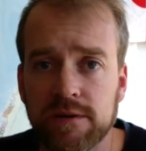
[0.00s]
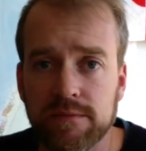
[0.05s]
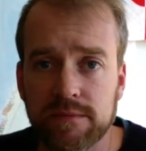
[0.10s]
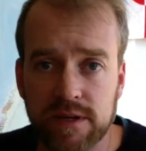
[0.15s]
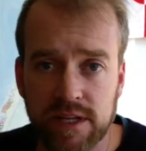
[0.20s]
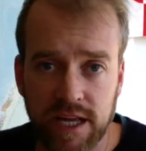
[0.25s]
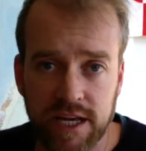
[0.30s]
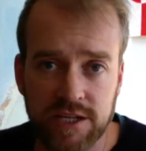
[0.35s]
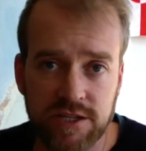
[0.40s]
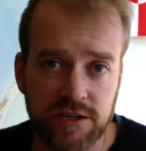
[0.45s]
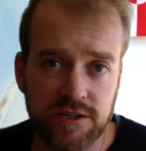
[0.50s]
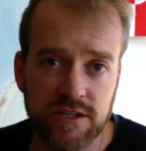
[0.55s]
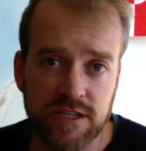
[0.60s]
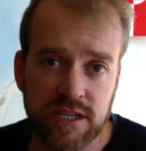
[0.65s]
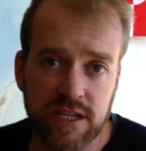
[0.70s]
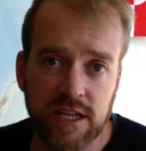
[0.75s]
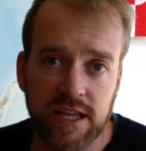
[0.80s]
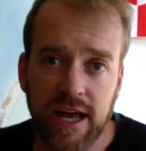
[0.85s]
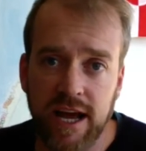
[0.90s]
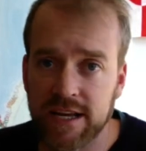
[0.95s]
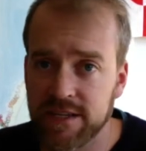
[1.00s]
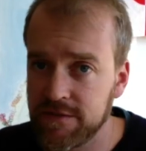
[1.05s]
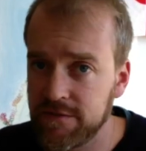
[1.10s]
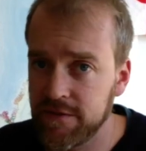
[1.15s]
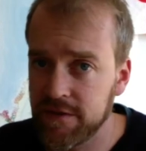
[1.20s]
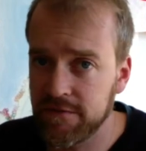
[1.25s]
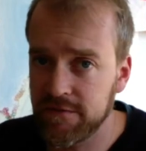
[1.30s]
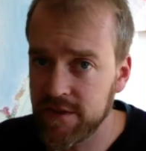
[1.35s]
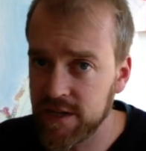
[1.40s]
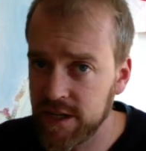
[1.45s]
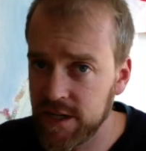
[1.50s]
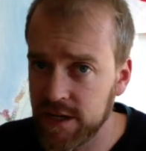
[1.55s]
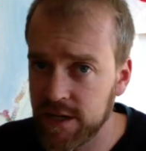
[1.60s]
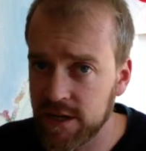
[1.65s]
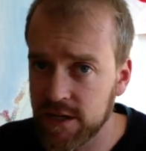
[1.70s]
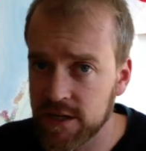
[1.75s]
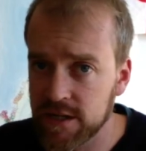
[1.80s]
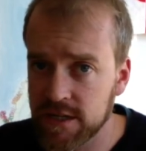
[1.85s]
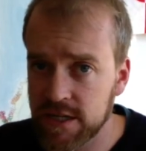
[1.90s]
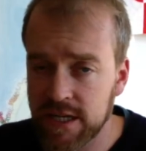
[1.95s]
glaciers in the last 50
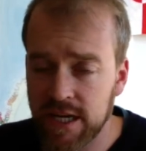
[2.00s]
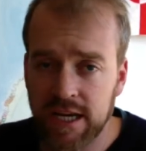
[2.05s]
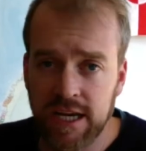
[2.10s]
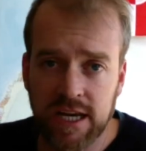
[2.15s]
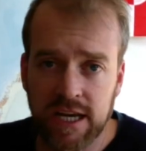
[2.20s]
years.